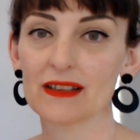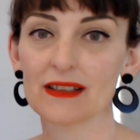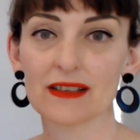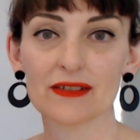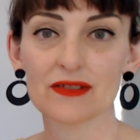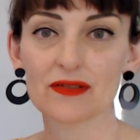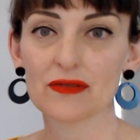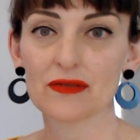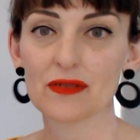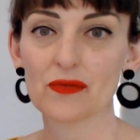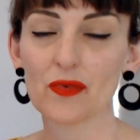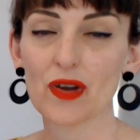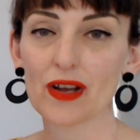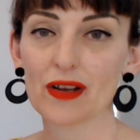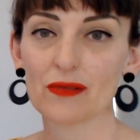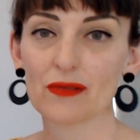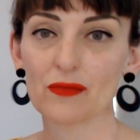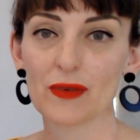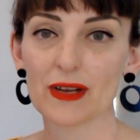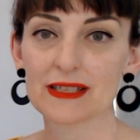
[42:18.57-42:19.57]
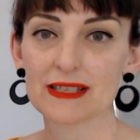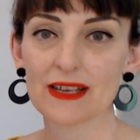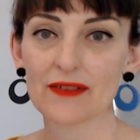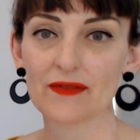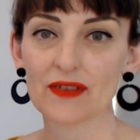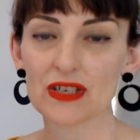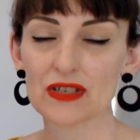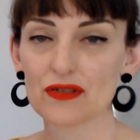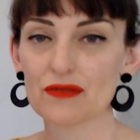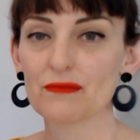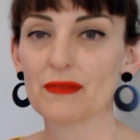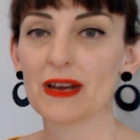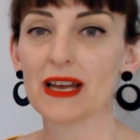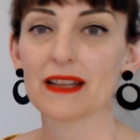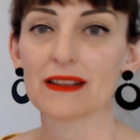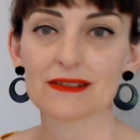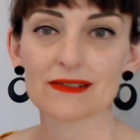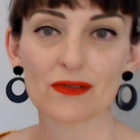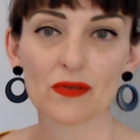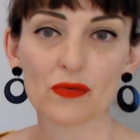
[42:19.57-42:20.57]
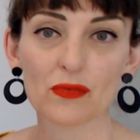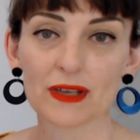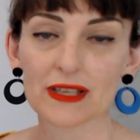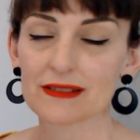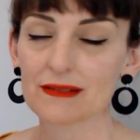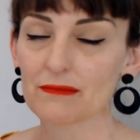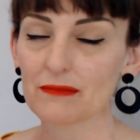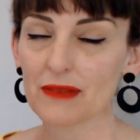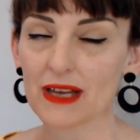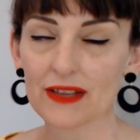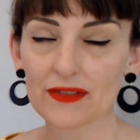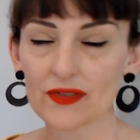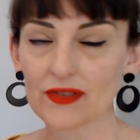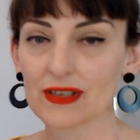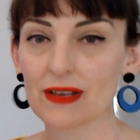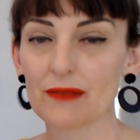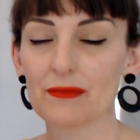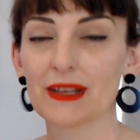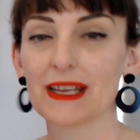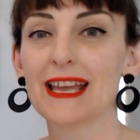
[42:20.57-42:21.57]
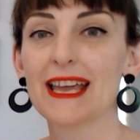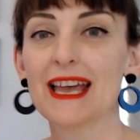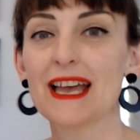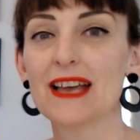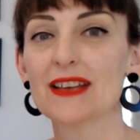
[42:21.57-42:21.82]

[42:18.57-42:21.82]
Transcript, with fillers: they do at work once every 2 months or once a month or something.